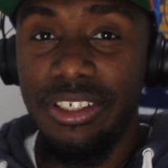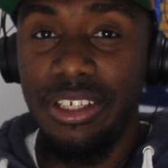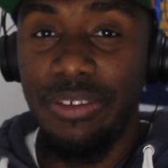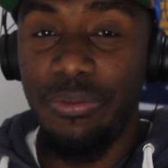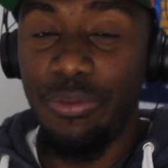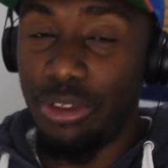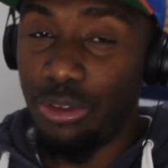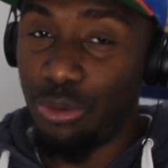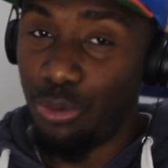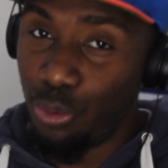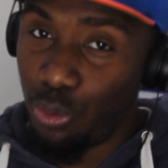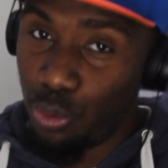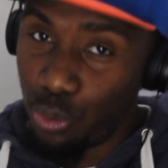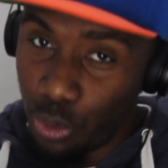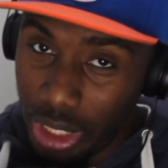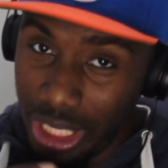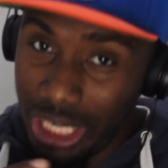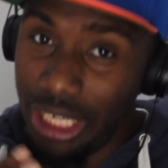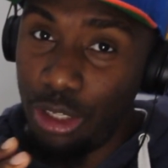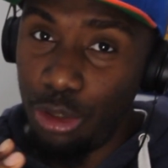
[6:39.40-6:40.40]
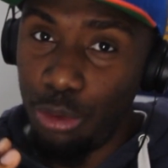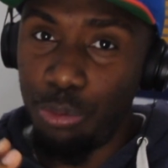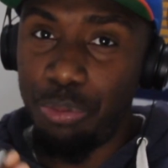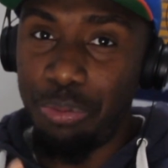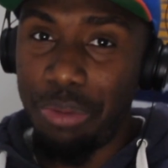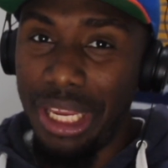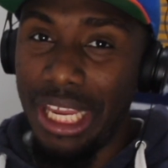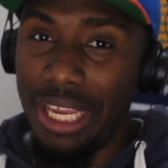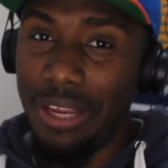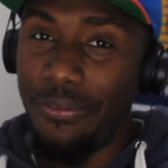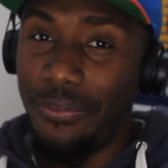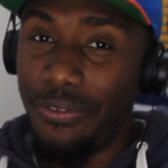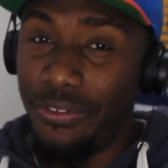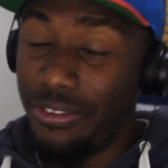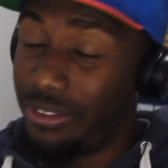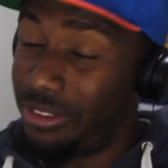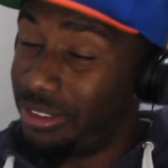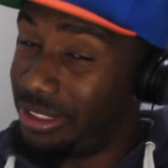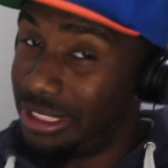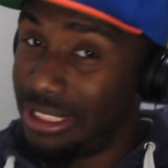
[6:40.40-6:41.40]
If it's real
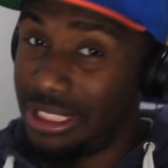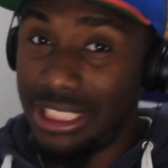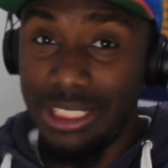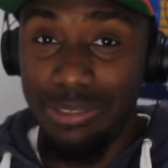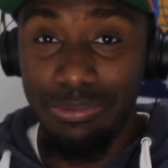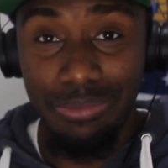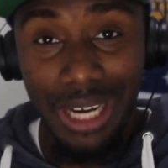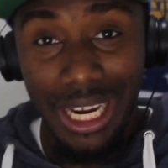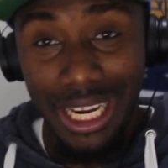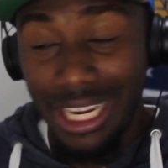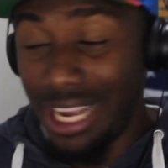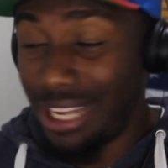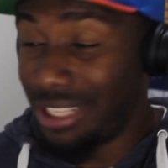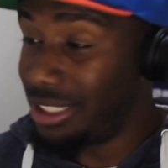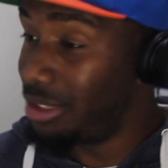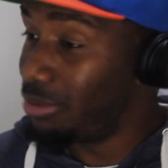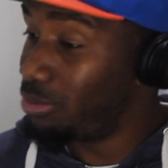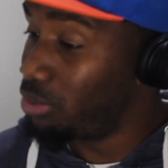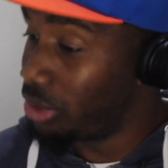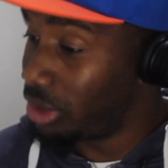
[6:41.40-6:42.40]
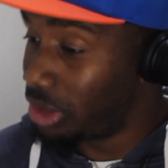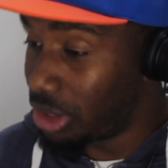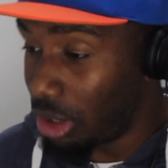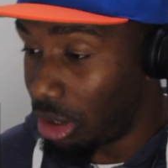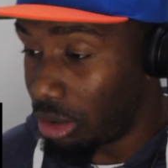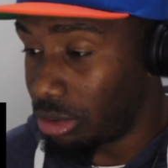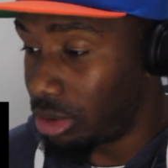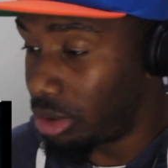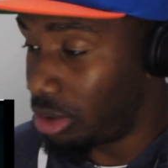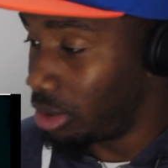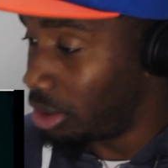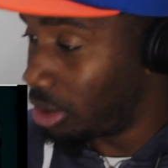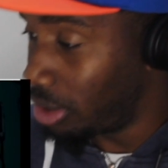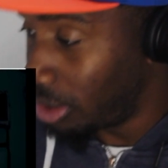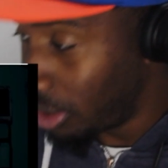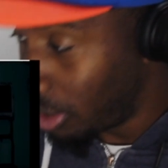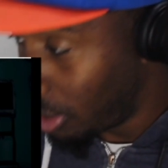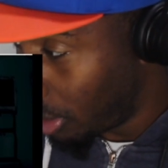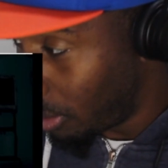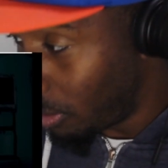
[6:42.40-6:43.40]
beef, you might have to resort
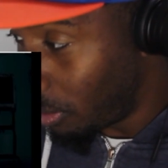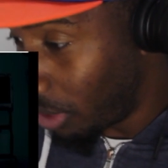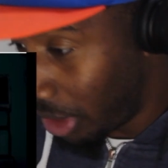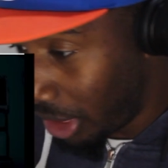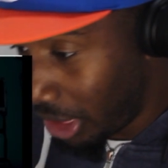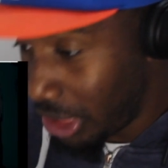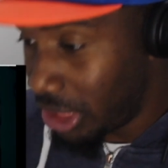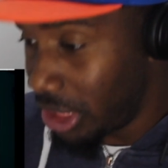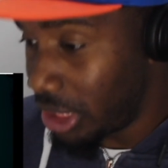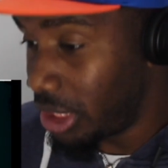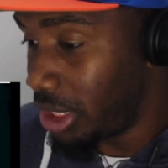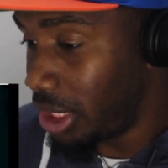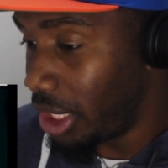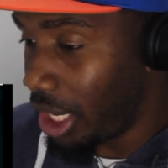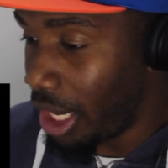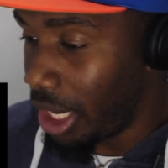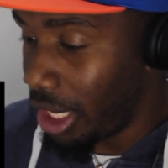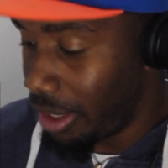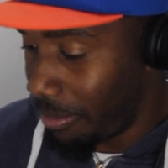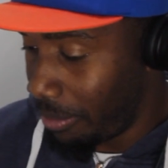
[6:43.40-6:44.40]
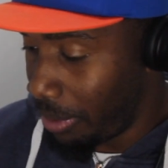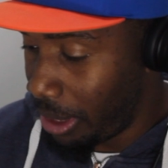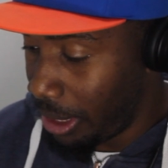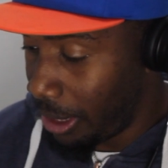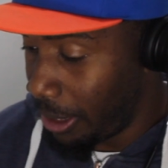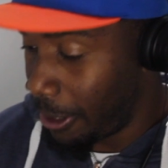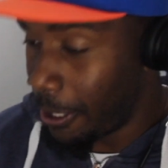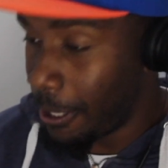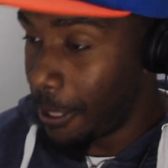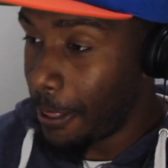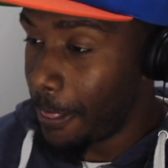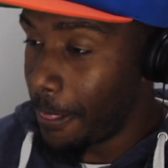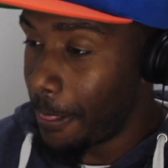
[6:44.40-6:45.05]
to what he's just saying, man.